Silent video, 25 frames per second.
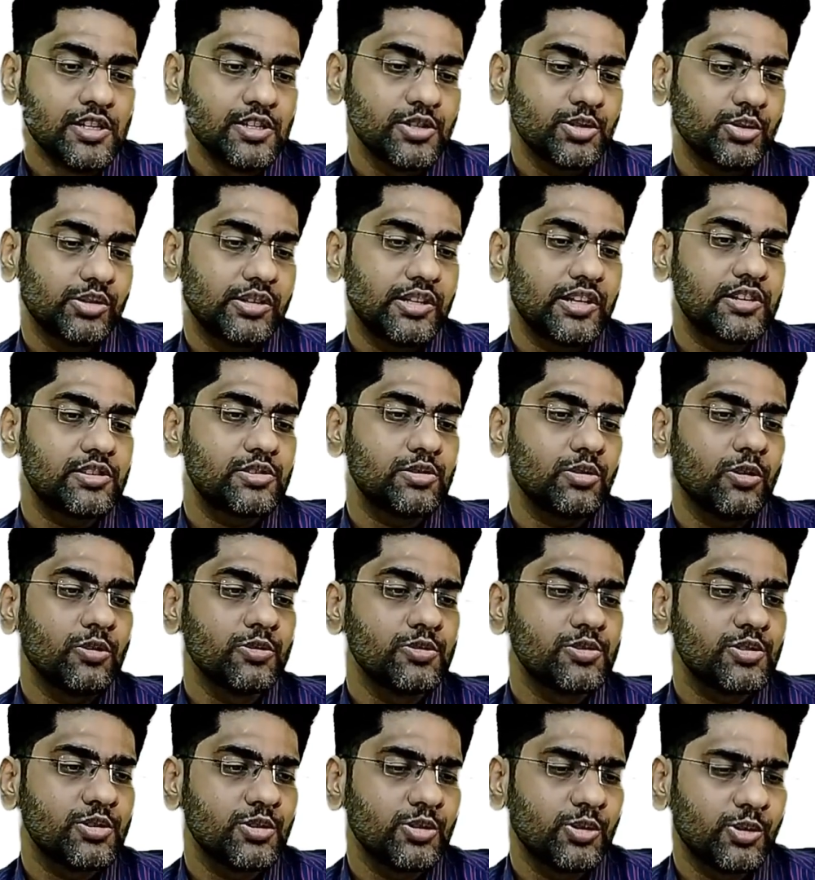So there is
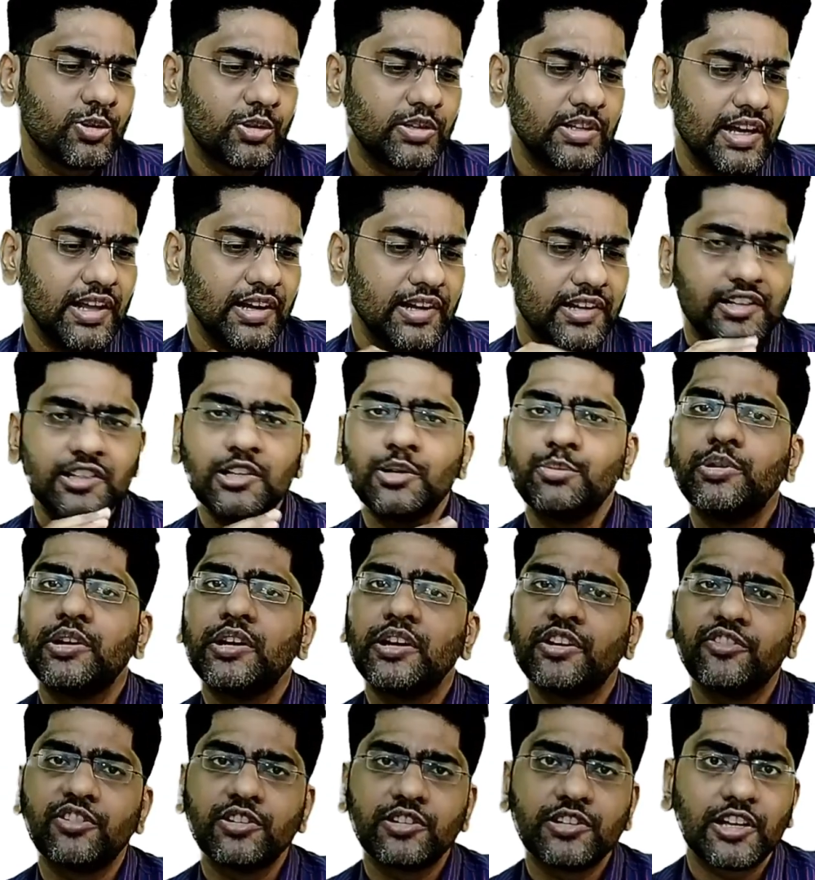also dialectal
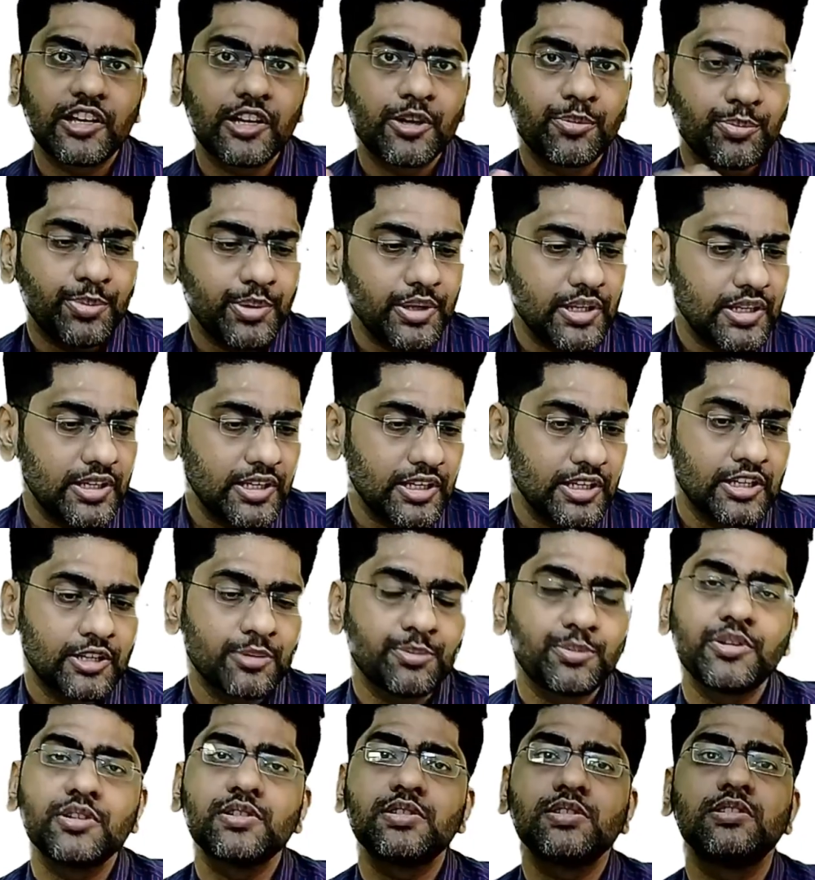behavioral therapy,
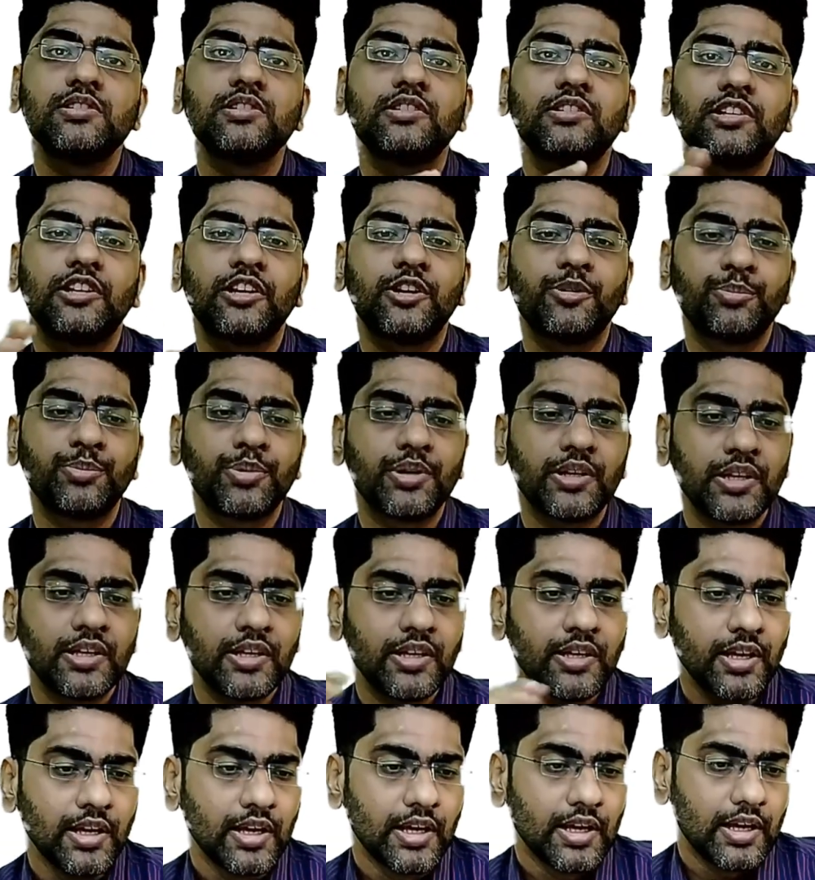interpersonal
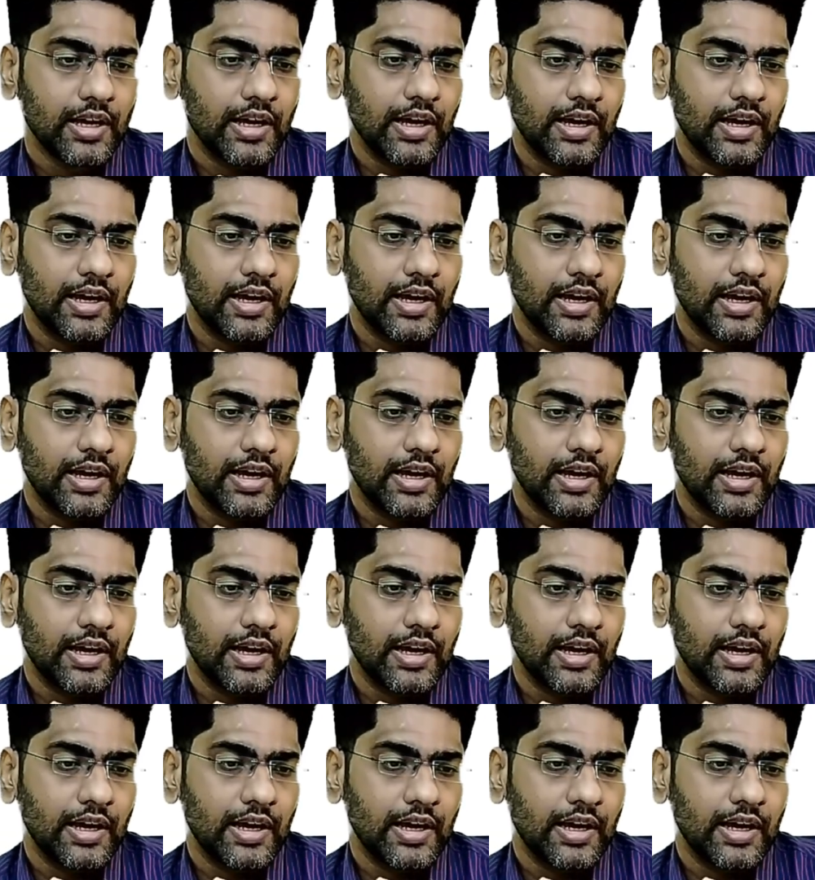therapy,